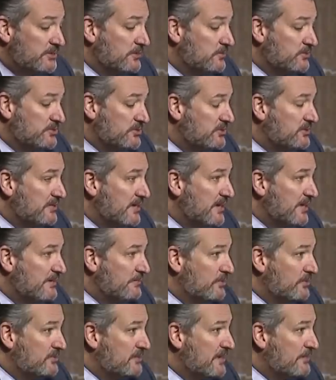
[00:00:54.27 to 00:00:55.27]
There was a
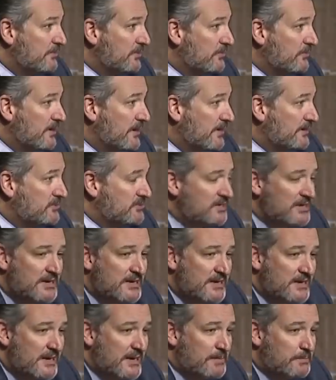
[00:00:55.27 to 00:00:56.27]
time when Democrats
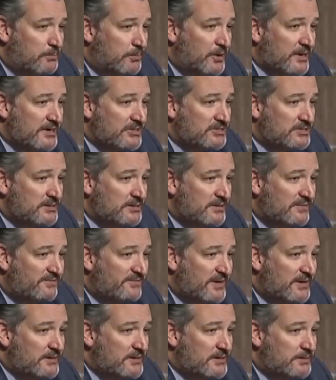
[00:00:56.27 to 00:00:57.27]
embraced and
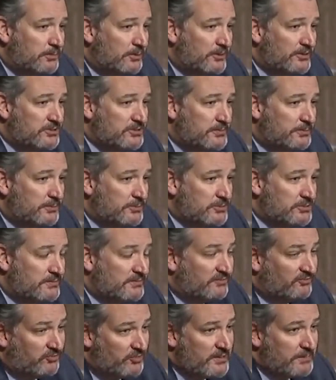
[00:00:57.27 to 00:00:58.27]
defended the principles
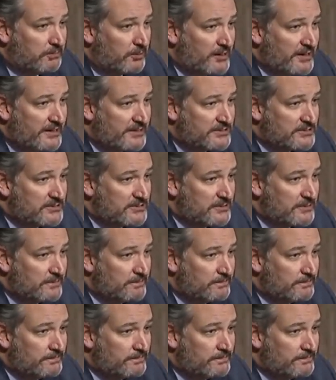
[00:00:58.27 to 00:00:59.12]
of a free press.